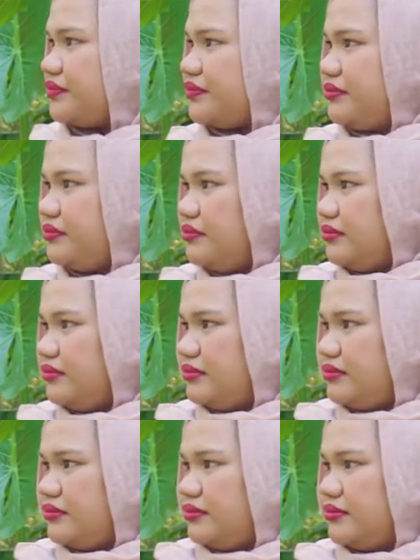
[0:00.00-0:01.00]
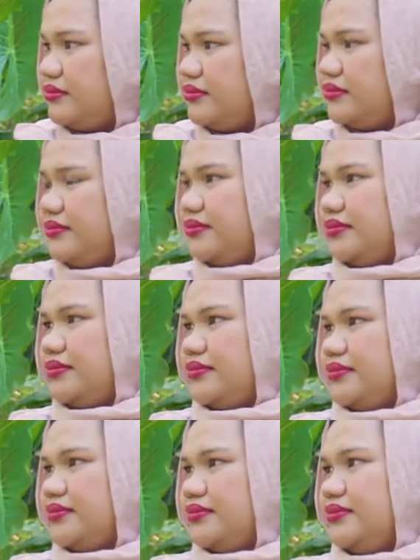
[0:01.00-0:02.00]

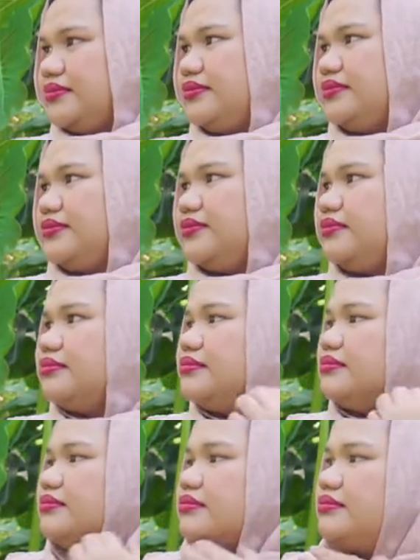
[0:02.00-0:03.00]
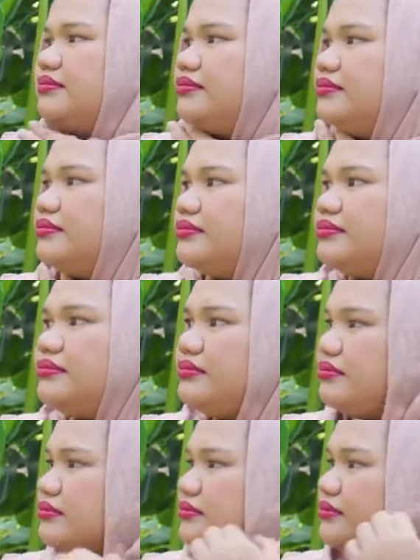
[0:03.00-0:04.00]

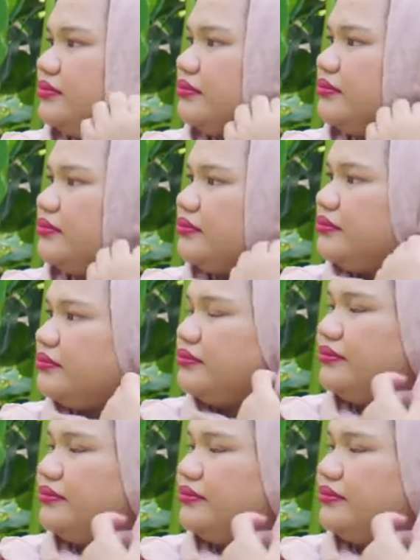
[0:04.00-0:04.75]
[no speech]